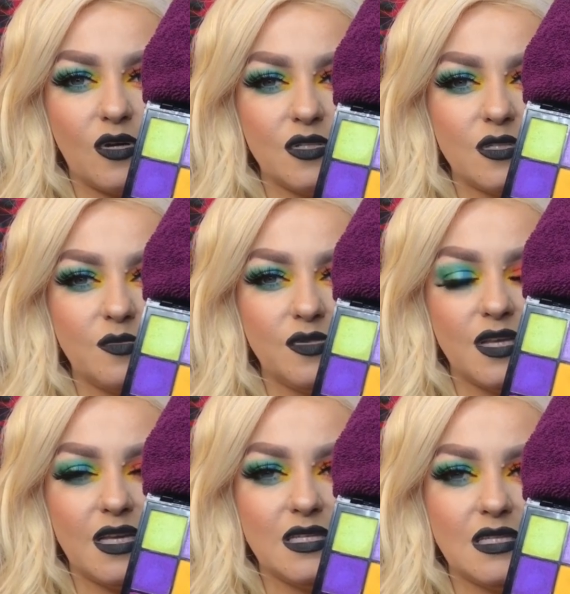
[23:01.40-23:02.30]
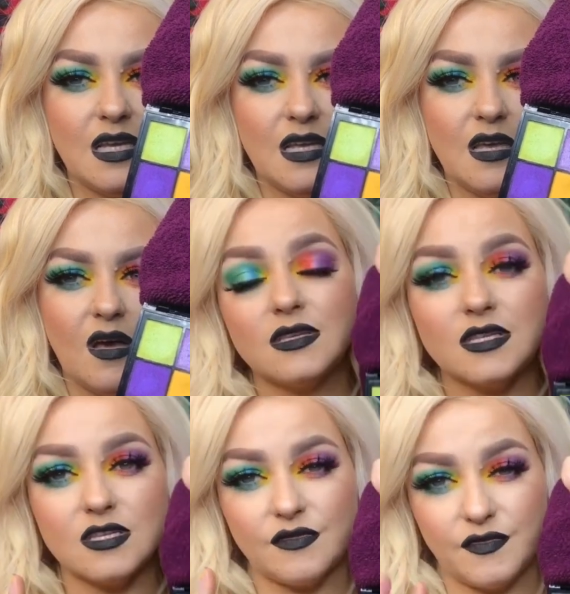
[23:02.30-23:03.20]
hard to blend.
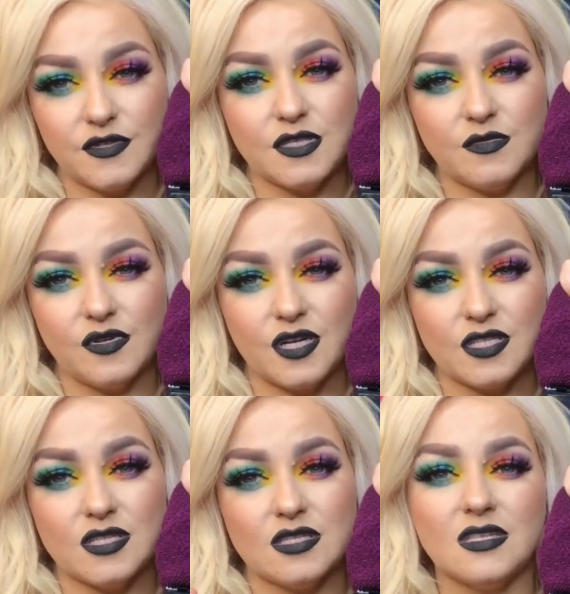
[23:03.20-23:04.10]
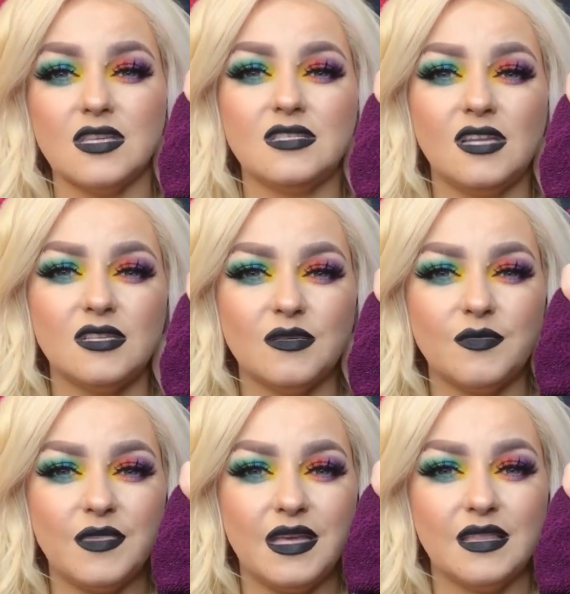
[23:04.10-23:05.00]
This is a first impression. This
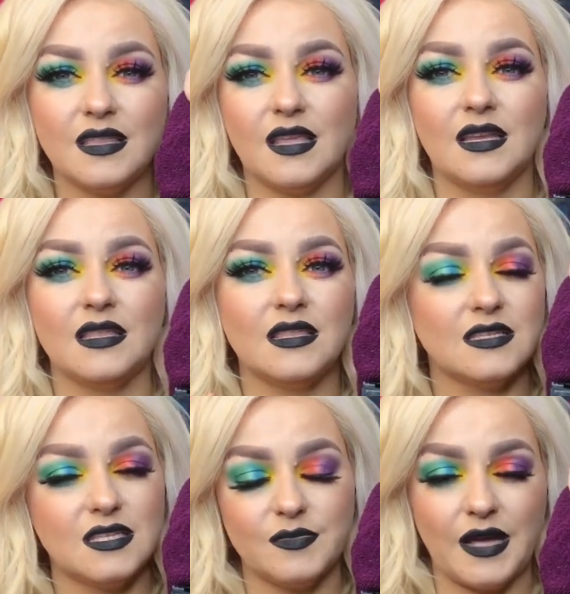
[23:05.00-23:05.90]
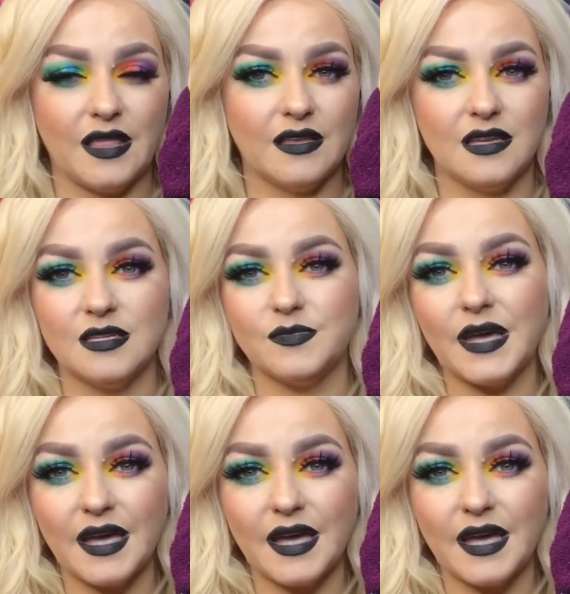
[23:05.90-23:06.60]
doesn't mean that this palette is